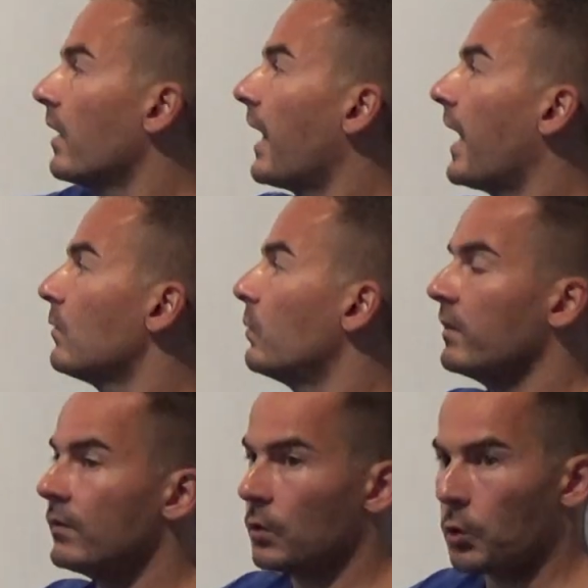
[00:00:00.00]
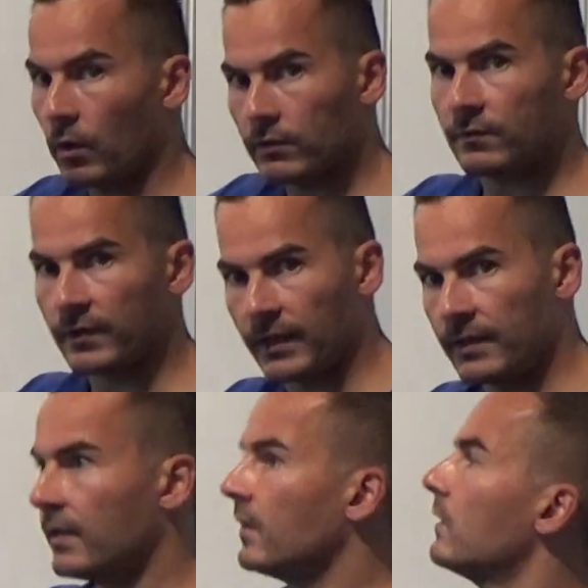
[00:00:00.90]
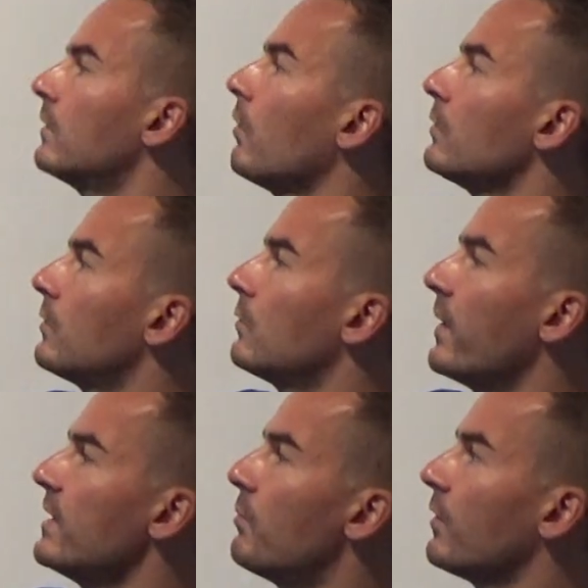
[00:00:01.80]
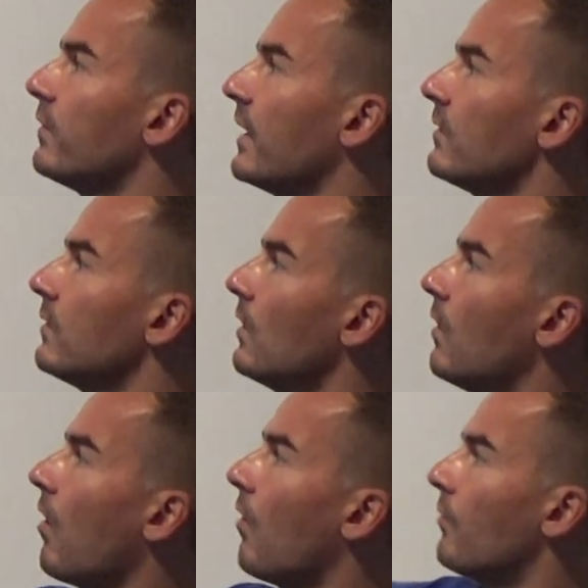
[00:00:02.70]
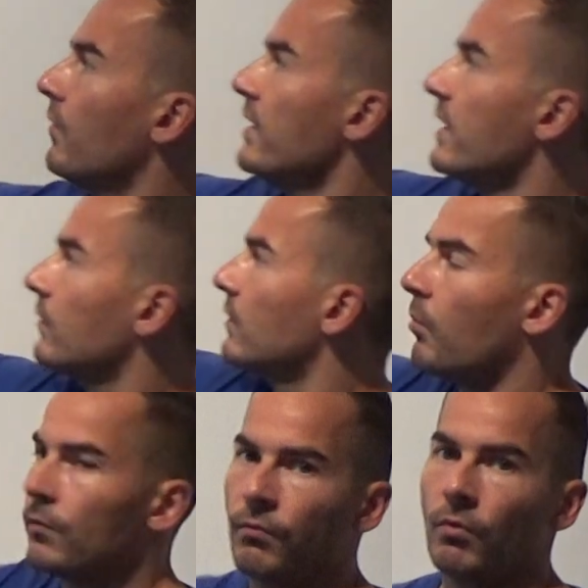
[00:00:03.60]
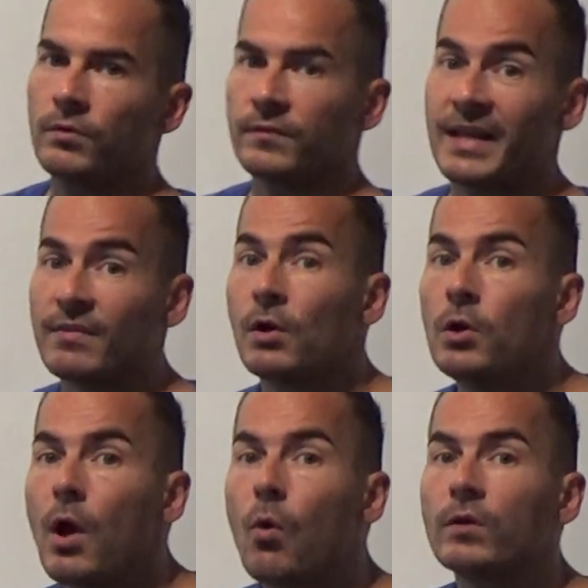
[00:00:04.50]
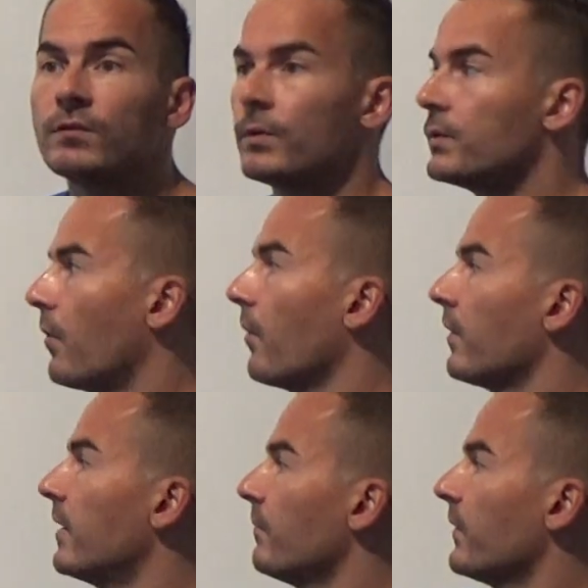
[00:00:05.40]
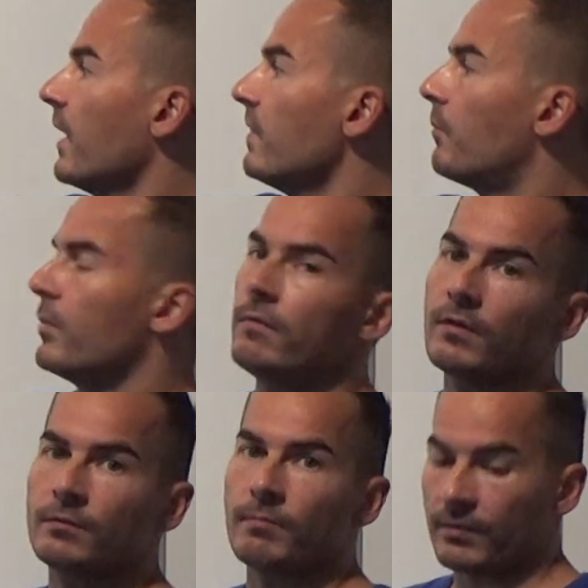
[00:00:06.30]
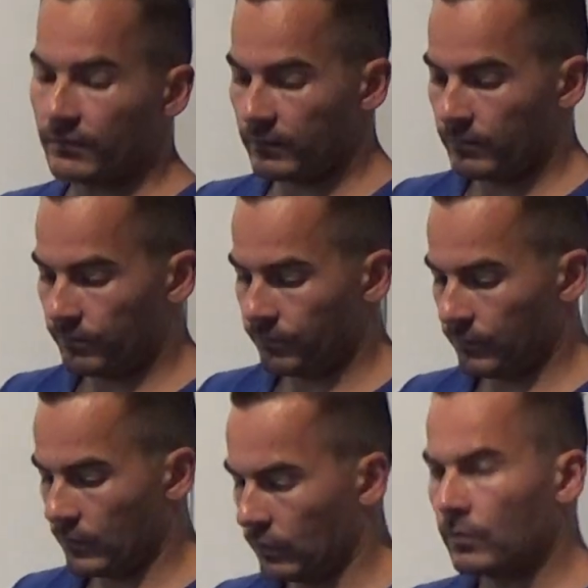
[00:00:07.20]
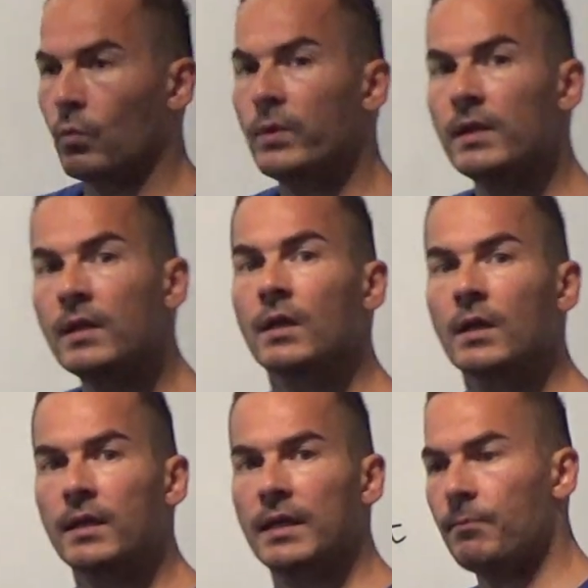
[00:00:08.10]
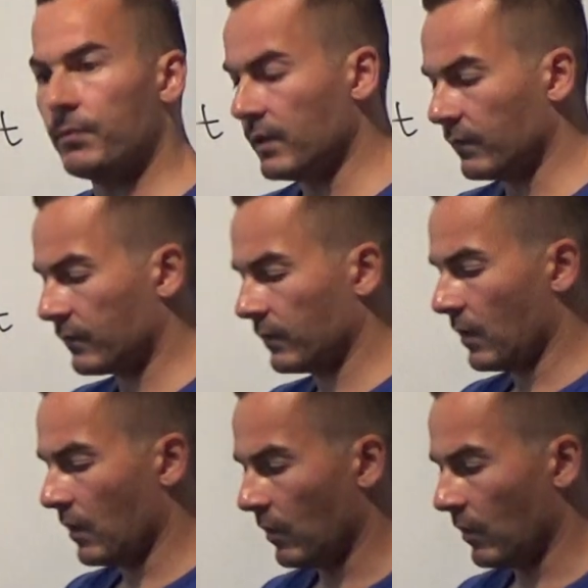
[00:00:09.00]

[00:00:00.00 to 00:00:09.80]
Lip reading: and we short sell those 20% of industrial portfolios that have the lowest return in the previous months. So we keep these